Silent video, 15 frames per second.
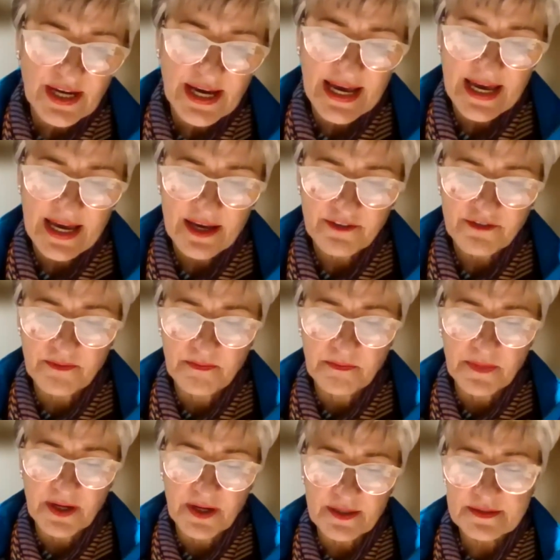you have
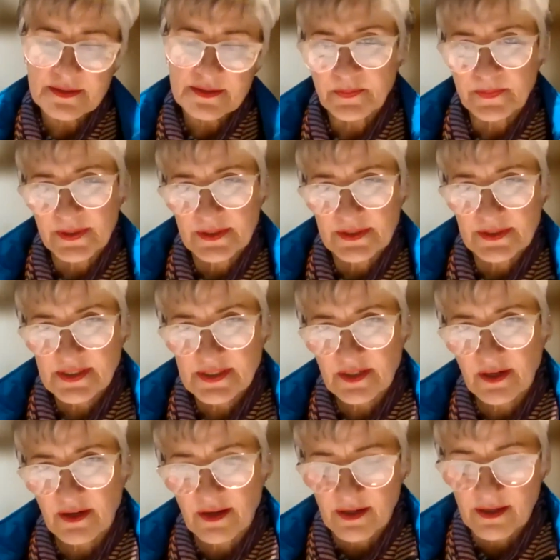multiple
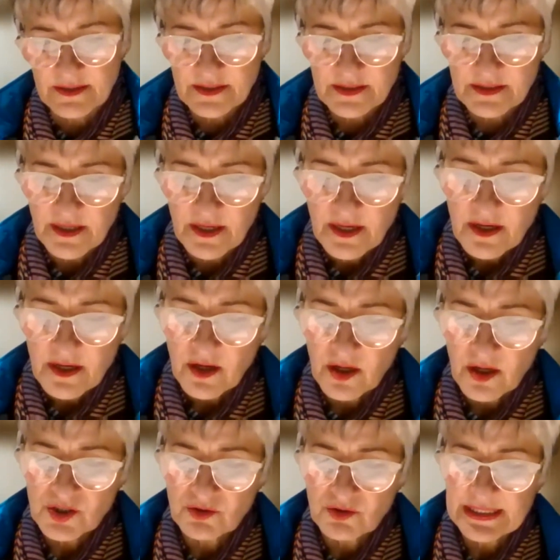scars
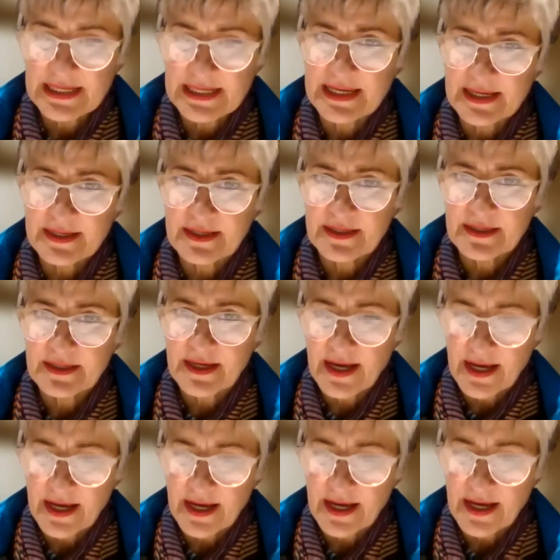on your leg,
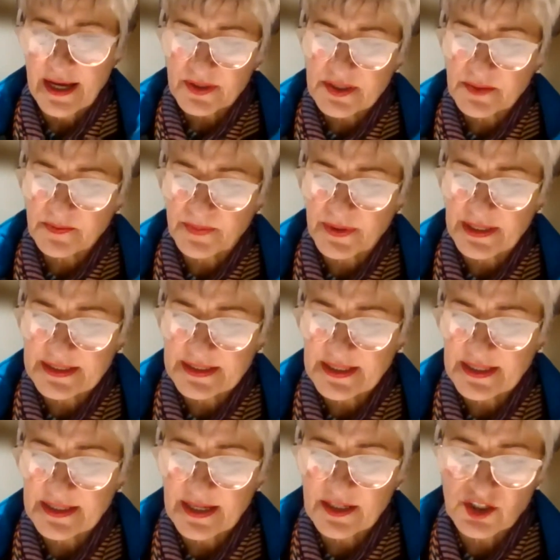and the
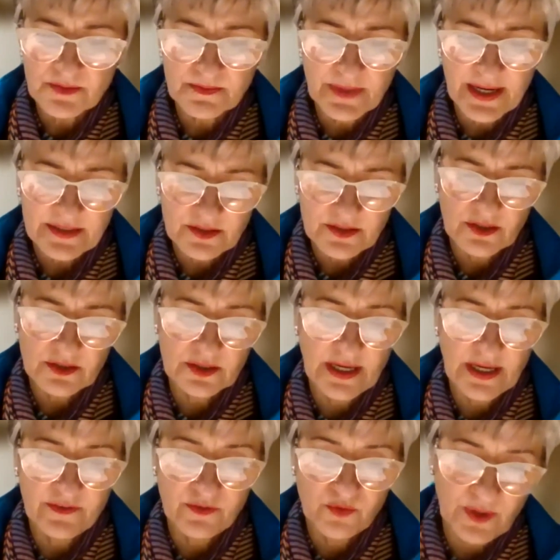possibility that you might not
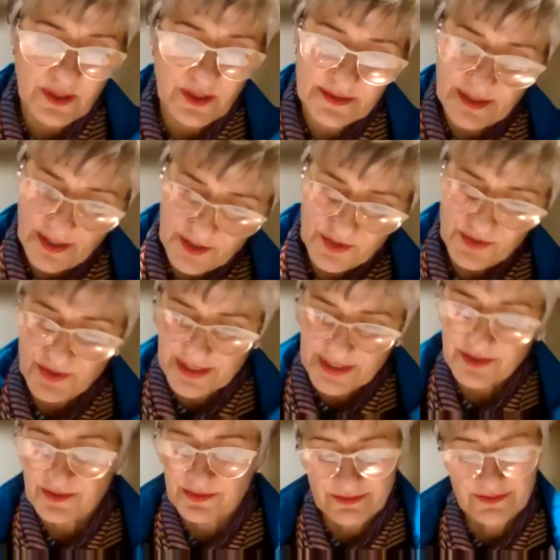have, well, now
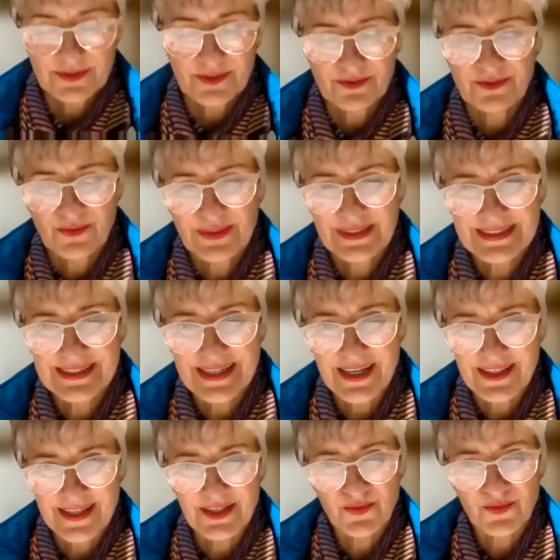we
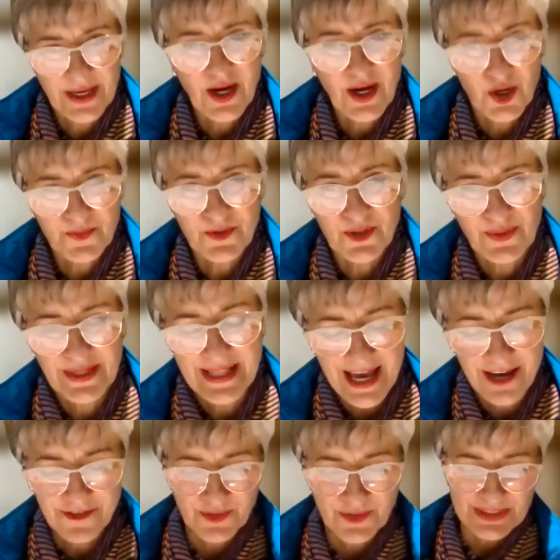say that we hope you will
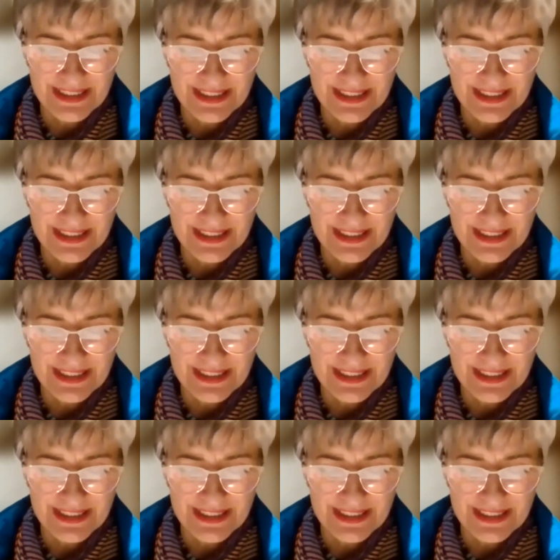have